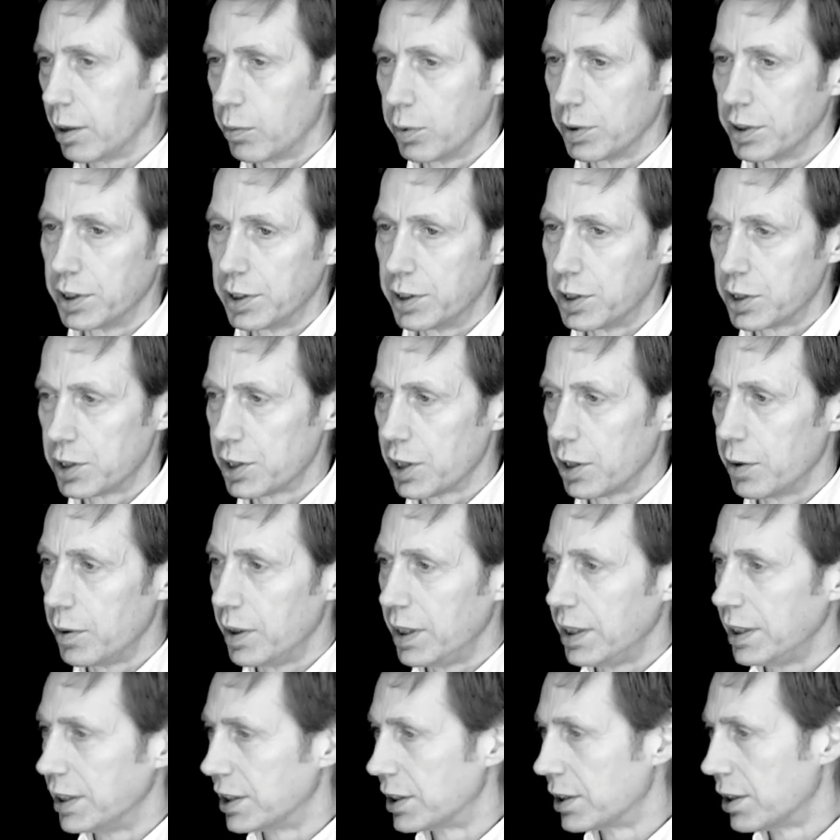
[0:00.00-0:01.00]
and I wanted to show
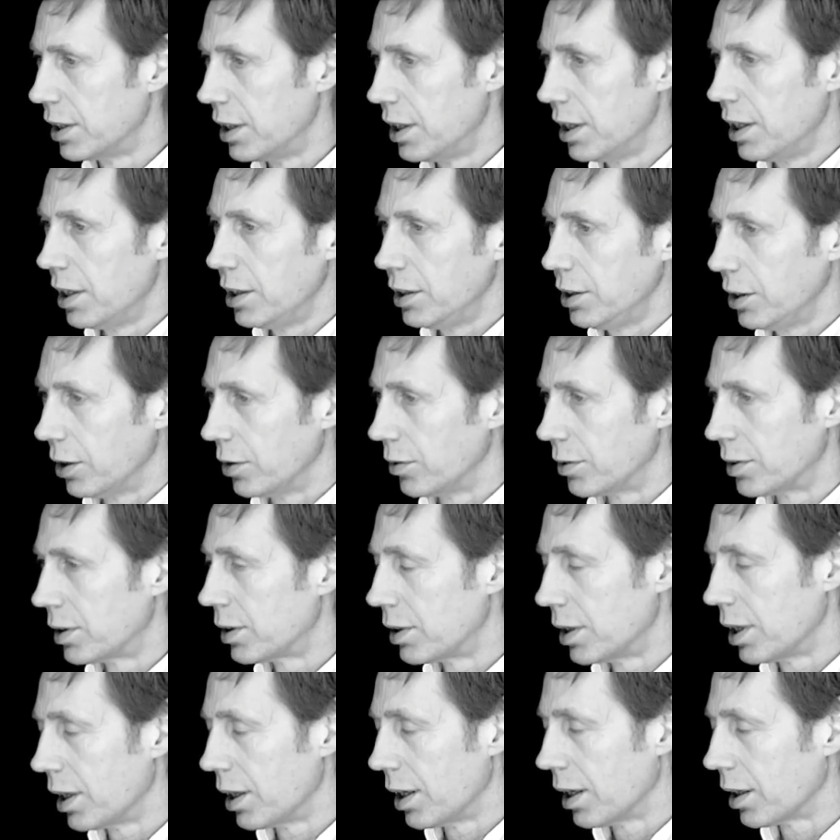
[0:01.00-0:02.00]
his,
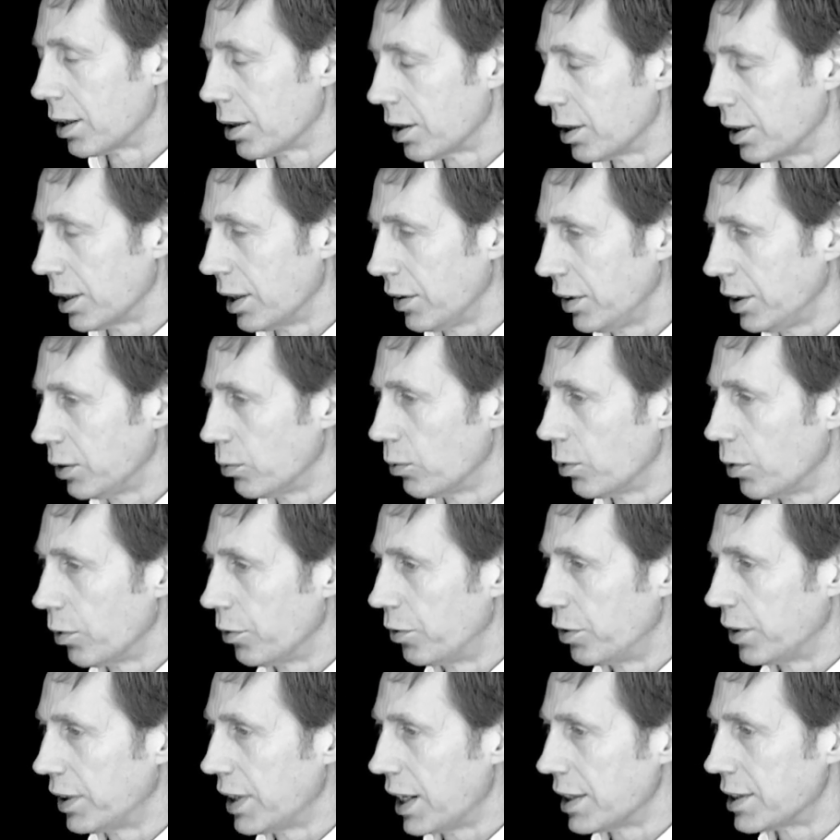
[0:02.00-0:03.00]
I think what
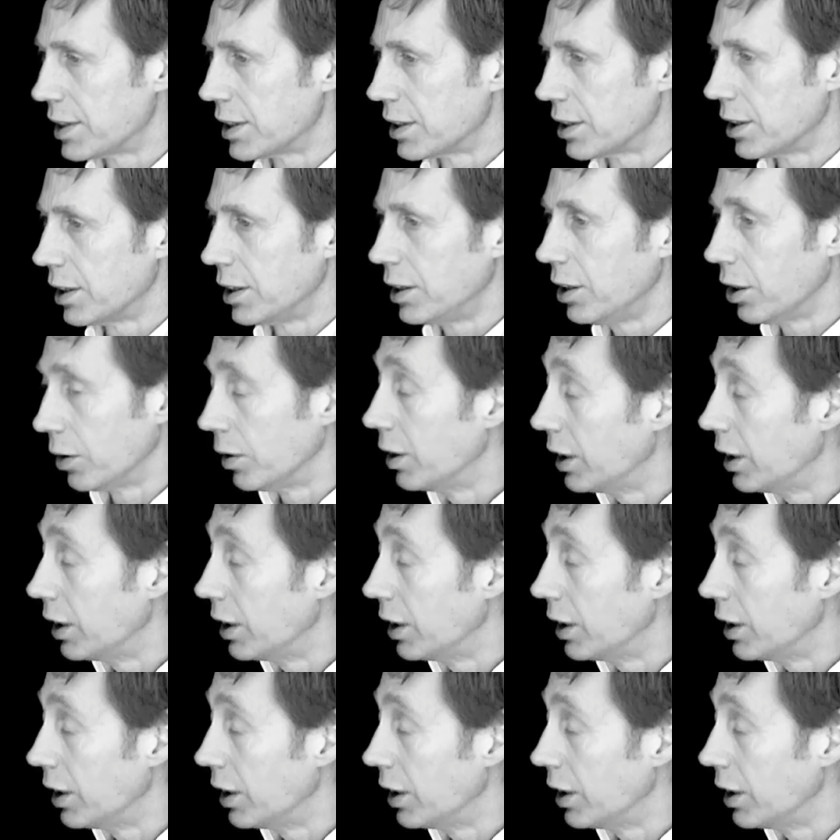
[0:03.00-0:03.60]
one forgets is that